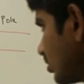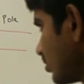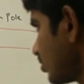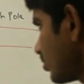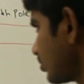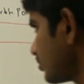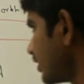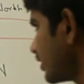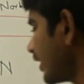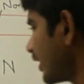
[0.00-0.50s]

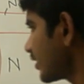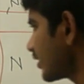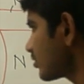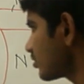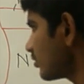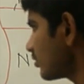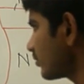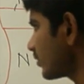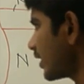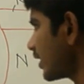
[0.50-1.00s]
so the
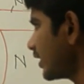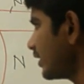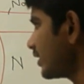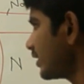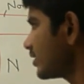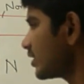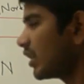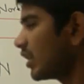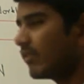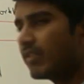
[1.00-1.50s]
direction of current
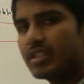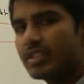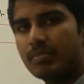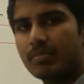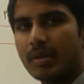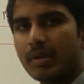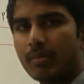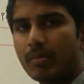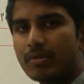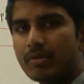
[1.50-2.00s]
is always
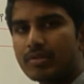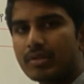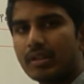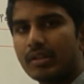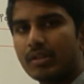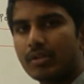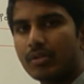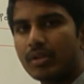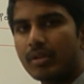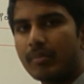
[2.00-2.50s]

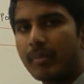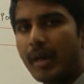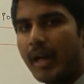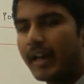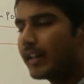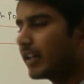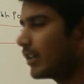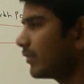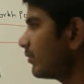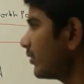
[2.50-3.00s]
proportional to the
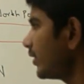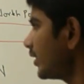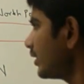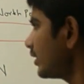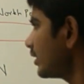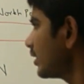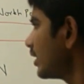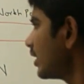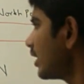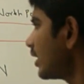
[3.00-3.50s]
magnetic
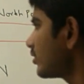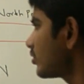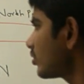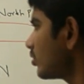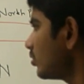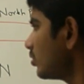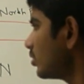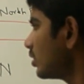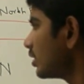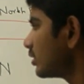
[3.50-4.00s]
field.
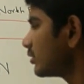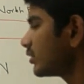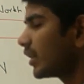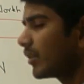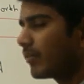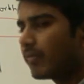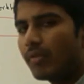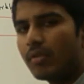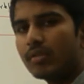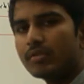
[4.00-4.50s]
So
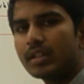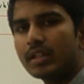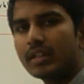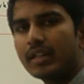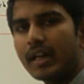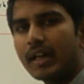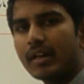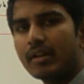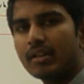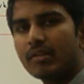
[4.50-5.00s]
therefore
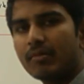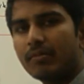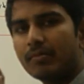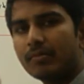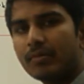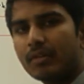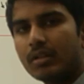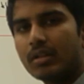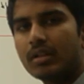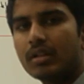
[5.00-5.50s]

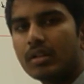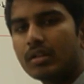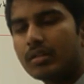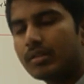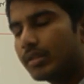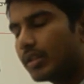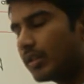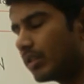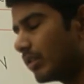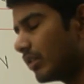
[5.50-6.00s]

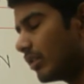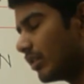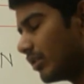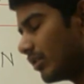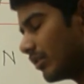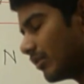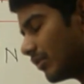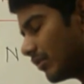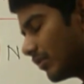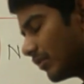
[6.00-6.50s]
the
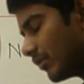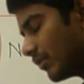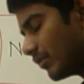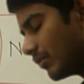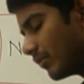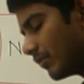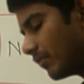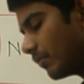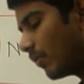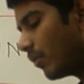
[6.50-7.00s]

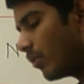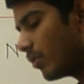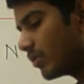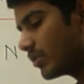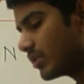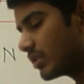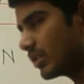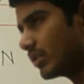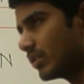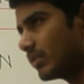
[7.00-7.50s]

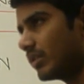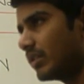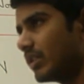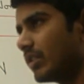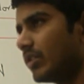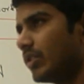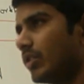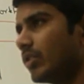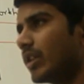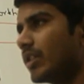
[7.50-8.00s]
force,
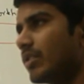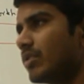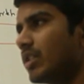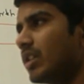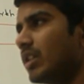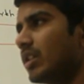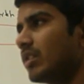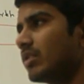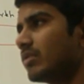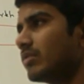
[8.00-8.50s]
you can
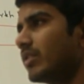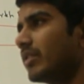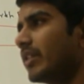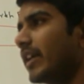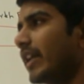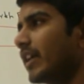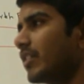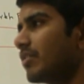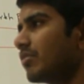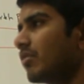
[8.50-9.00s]
say the
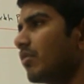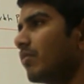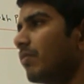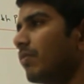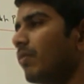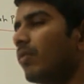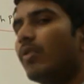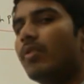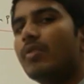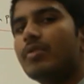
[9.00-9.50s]
direction
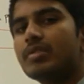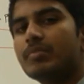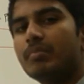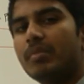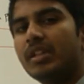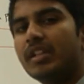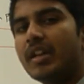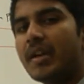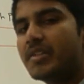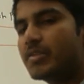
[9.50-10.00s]
of force
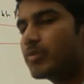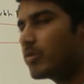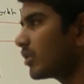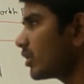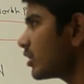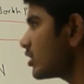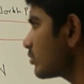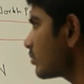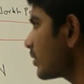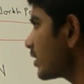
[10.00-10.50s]
being
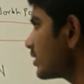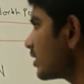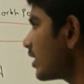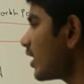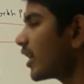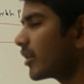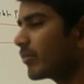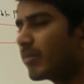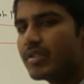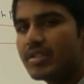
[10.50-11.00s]
experienced by the
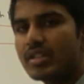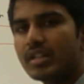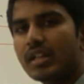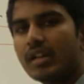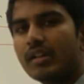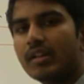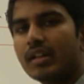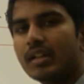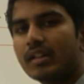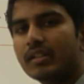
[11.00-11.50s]
armature
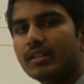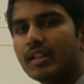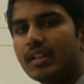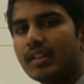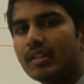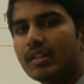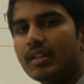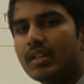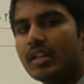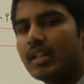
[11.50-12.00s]

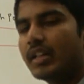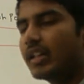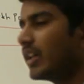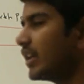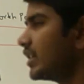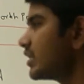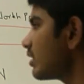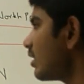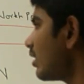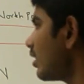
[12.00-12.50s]
conductor
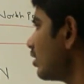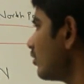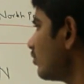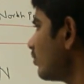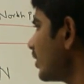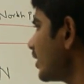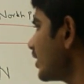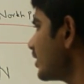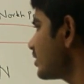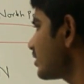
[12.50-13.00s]
is
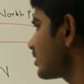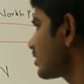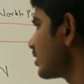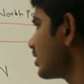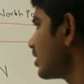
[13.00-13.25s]
always